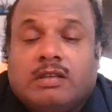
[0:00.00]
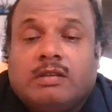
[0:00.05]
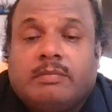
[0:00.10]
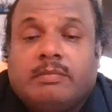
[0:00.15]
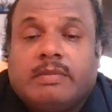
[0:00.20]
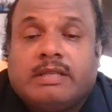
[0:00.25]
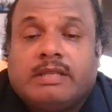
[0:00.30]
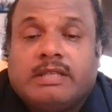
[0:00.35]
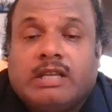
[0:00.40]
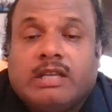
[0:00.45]

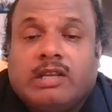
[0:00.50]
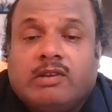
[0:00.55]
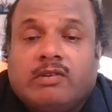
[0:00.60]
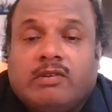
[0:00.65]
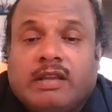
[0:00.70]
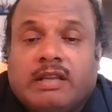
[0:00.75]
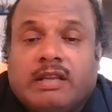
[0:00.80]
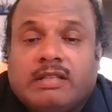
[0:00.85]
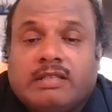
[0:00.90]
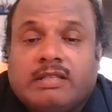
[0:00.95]
basically you
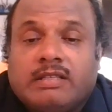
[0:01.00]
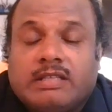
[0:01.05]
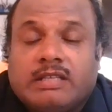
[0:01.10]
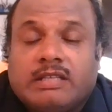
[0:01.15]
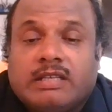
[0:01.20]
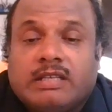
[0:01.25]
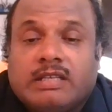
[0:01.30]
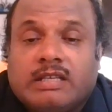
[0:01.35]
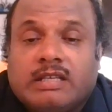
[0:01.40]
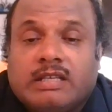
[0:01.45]
can
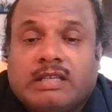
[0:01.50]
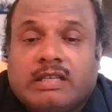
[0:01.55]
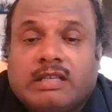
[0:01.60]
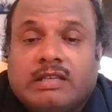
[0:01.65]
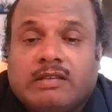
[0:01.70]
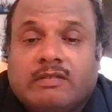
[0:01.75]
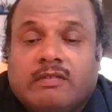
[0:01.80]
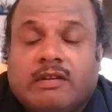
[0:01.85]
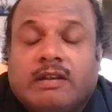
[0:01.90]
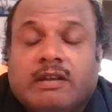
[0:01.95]

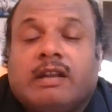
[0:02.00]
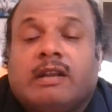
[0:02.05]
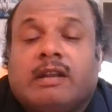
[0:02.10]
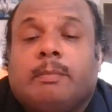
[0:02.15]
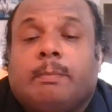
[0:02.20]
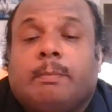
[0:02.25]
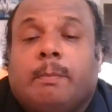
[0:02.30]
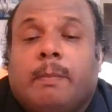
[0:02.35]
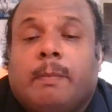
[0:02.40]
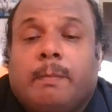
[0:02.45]
say
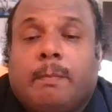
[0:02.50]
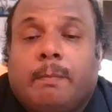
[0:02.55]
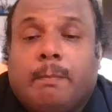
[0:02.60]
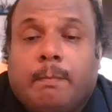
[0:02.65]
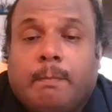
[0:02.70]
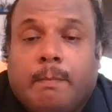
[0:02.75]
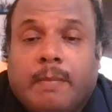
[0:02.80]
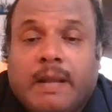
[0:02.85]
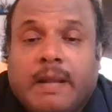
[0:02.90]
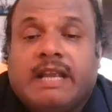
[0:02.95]
one
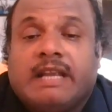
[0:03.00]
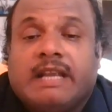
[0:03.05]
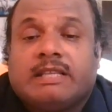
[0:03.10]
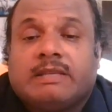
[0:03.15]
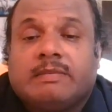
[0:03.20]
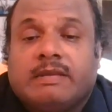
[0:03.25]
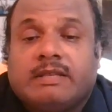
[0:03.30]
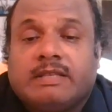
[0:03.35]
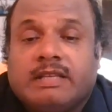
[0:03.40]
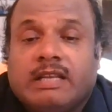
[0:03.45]
plates,
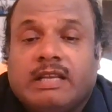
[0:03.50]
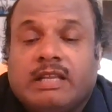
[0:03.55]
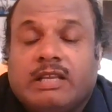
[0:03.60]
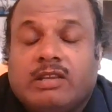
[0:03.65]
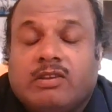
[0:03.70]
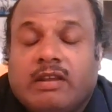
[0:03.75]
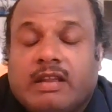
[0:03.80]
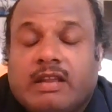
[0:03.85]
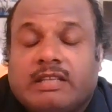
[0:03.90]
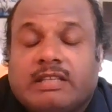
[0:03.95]
basically
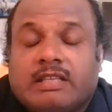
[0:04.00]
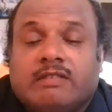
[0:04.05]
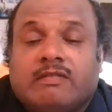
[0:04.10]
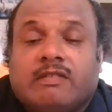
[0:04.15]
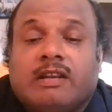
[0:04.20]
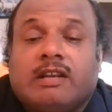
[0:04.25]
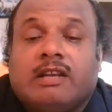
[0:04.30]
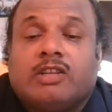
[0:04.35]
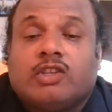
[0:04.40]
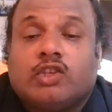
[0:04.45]
you can say
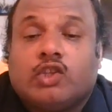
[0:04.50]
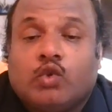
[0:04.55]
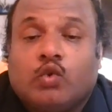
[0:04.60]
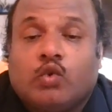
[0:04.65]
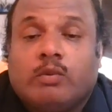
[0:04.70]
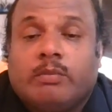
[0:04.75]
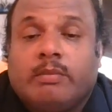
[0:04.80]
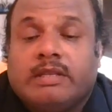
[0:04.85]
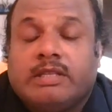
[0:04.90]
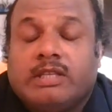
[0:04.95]
one
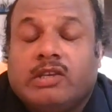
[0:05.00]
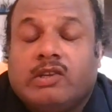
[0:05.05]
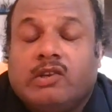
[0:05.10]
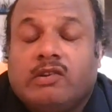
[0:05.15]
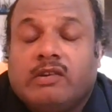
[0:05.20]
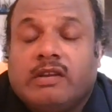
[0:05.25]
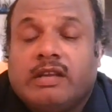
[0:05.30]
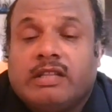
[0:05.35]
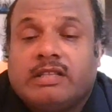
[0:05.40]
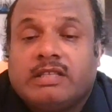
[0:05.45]
stone, basically you
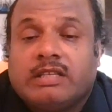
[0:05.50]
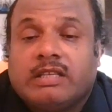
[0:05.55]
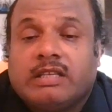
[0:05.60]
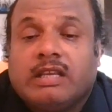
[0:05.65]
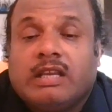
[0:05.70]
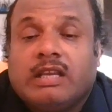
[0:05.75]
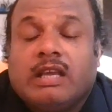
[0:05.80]
can say.